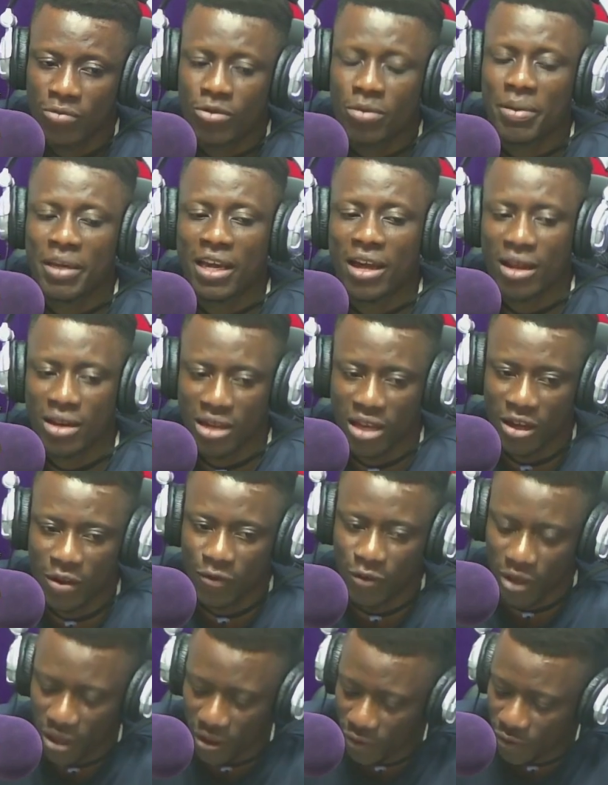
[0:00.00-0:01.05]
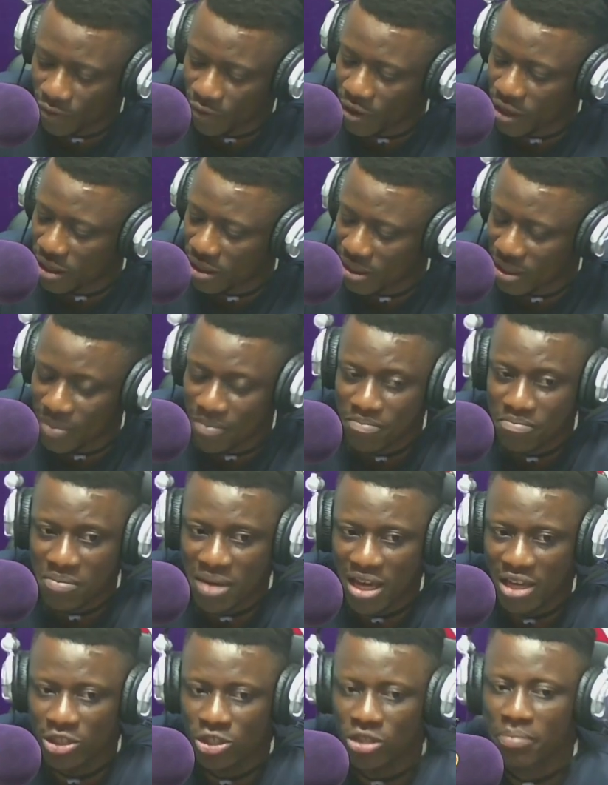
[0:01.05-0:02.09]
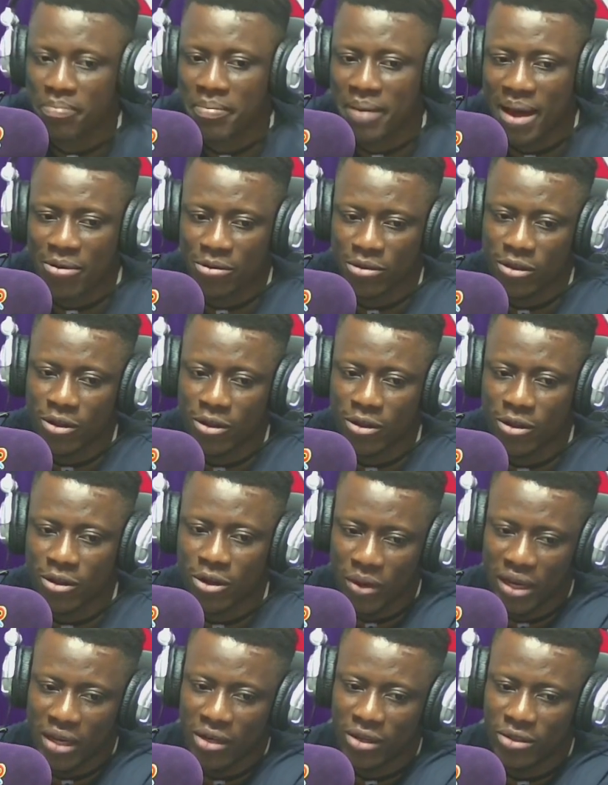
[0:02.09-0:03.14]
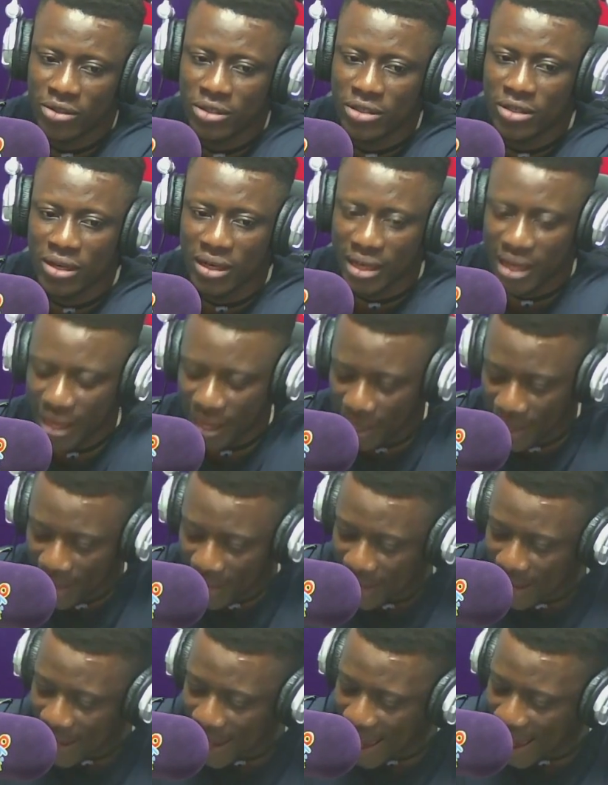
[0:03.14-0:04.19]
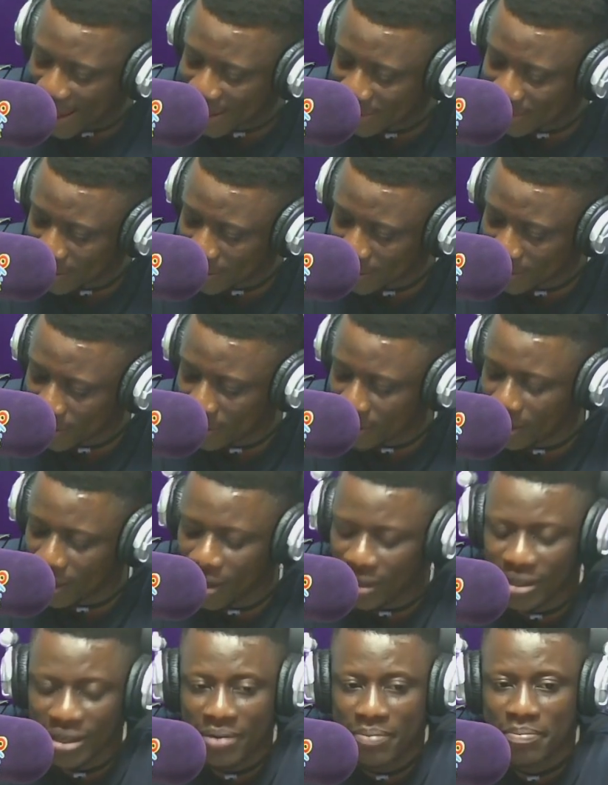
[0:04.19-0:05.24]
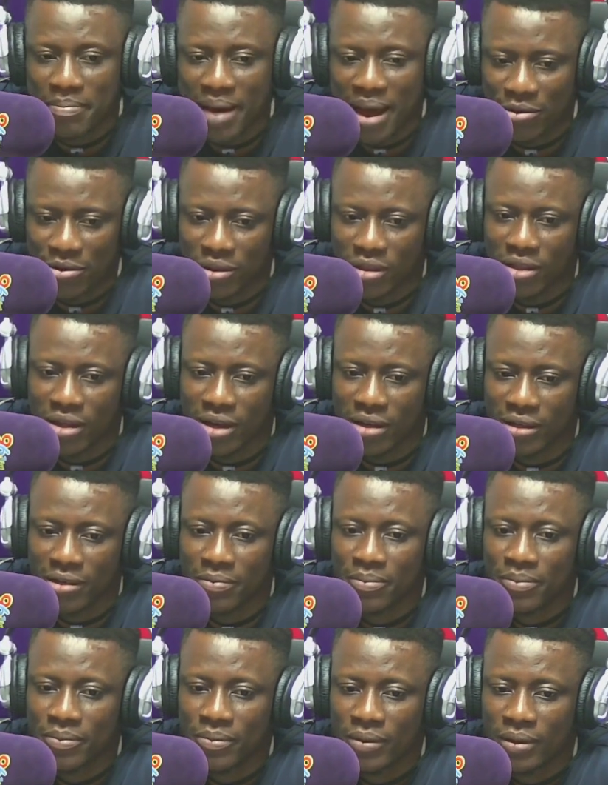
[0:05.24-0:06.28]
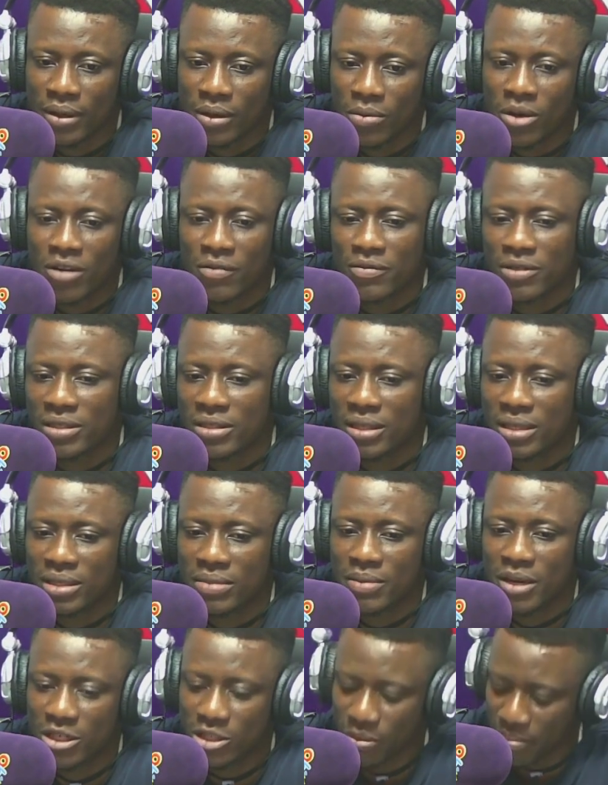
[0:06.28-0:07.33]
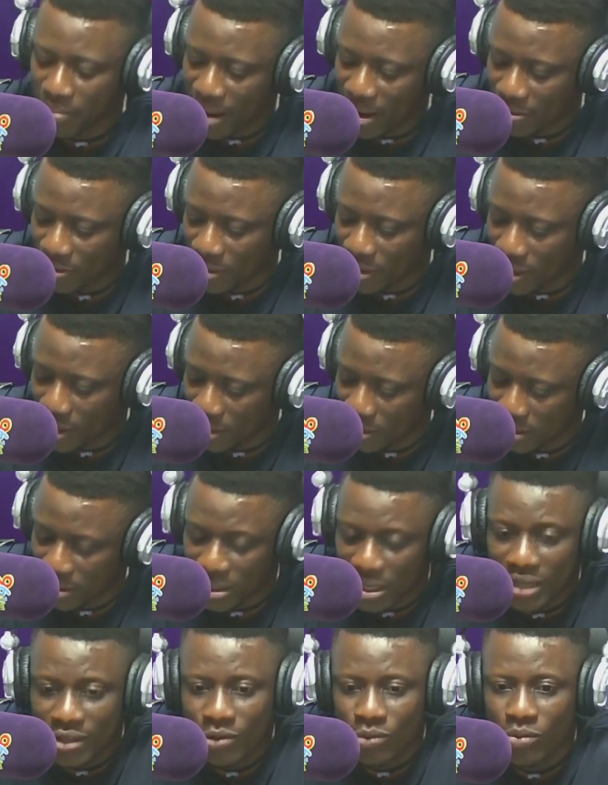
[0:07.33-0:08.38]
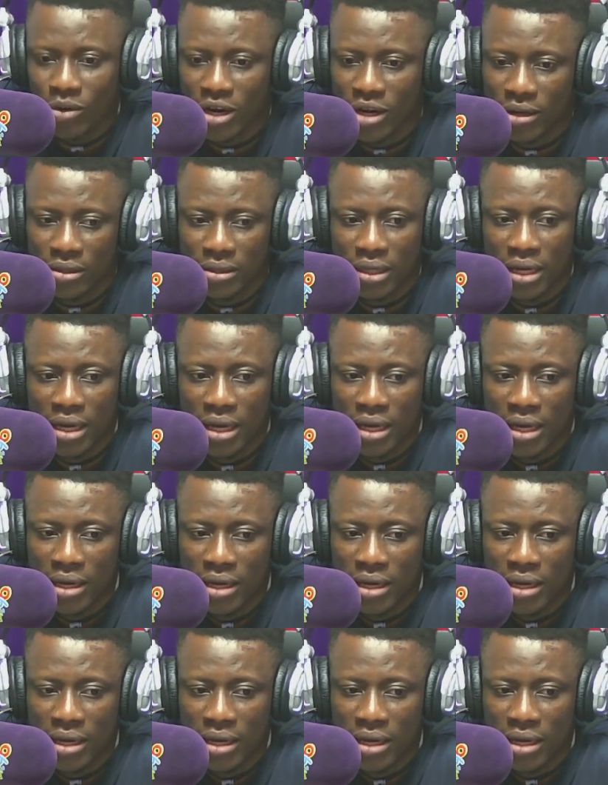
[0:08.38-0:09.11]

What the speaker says: will be gunning for his first major marathon win on Sunday at the London Marathon, one of the six major marathons in the world.